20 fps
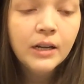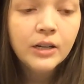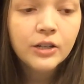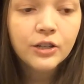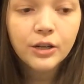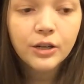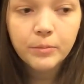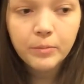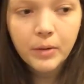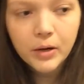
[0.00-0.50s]

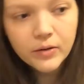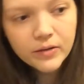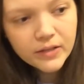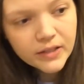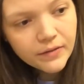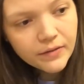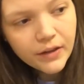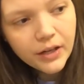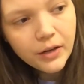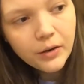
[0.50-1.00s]
she'll
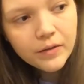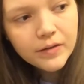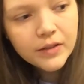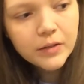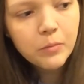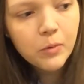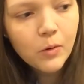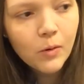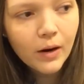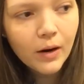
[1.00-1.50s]
post a video of
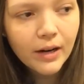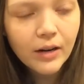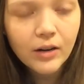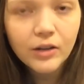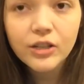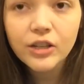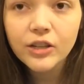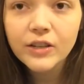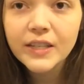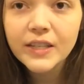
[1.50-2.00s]
support,
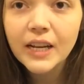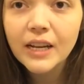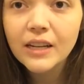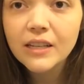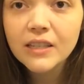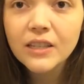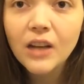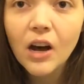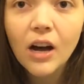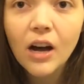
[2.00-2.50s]
or she'll sing a
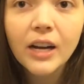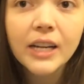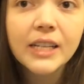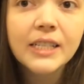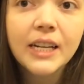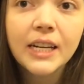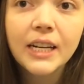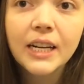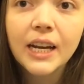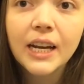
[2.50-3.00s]
song
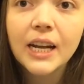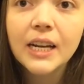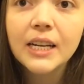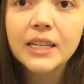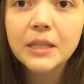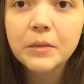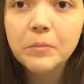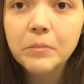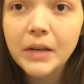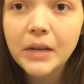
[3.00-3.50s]
and dedicate
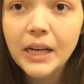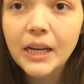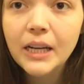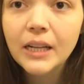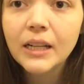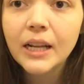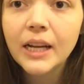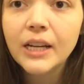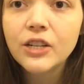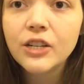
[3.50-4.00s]
it to
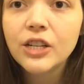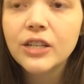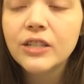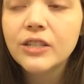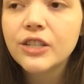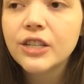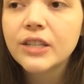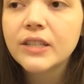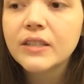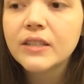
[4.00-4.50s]
me. Like,
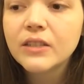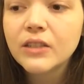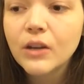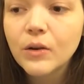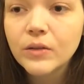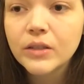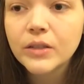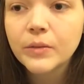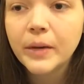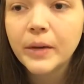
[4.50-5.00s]
she's just
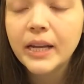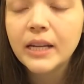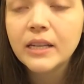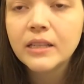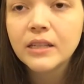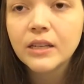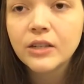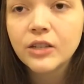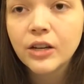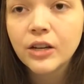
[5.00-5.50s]
so sweet
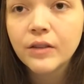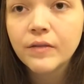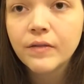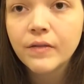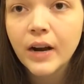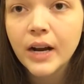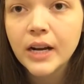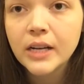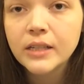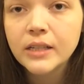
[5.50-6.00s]
and such a good
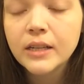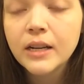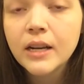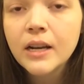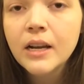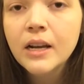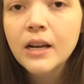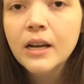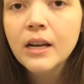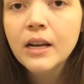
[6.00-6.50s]
friend.
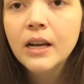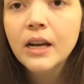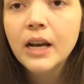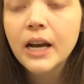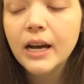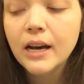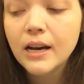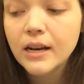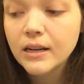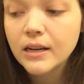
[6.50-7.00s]

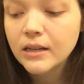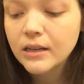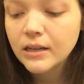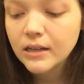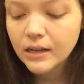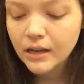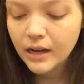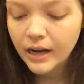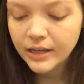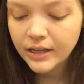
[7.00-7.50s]
And
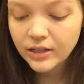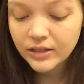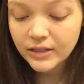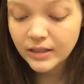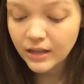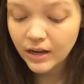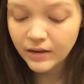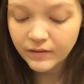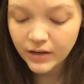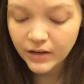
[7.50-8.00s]
I
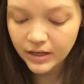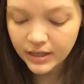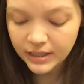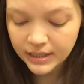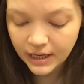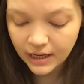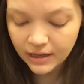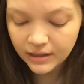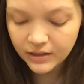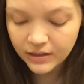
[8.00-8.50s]
just love her to
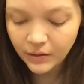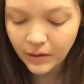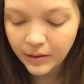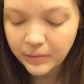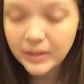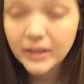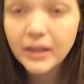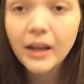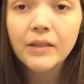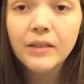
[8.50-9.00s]
death. So I
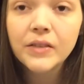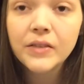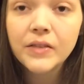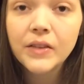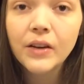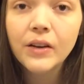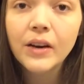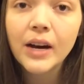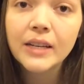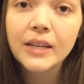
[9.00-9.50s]
would love
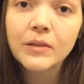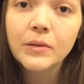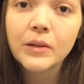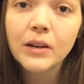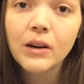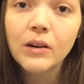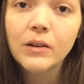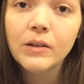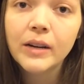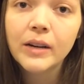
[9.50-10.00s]
if you guys would
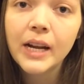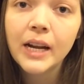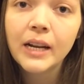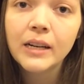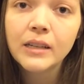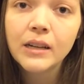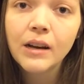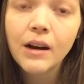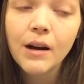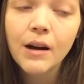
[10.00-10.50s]
go
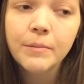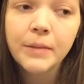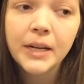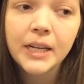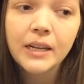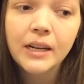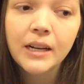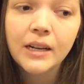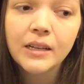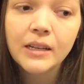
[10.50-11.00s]
and
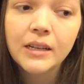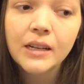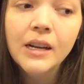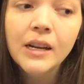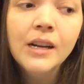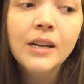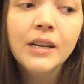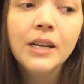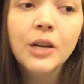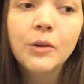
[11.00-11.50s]
comment, and
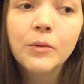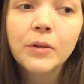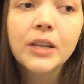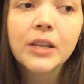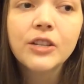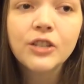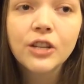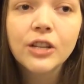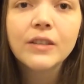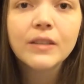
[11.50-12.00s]
you
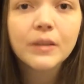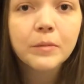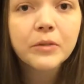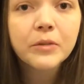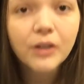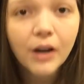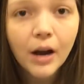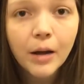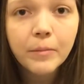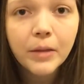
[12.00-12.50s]
really should
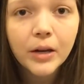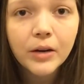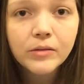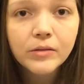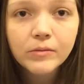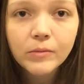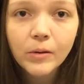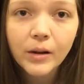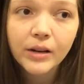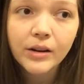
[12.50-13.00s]
subscribe
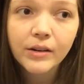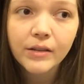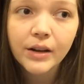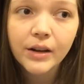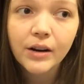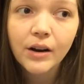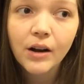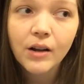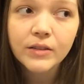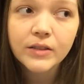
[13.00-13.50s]
though while you're
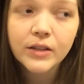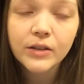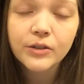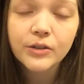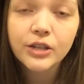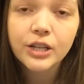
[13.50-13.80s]
there also.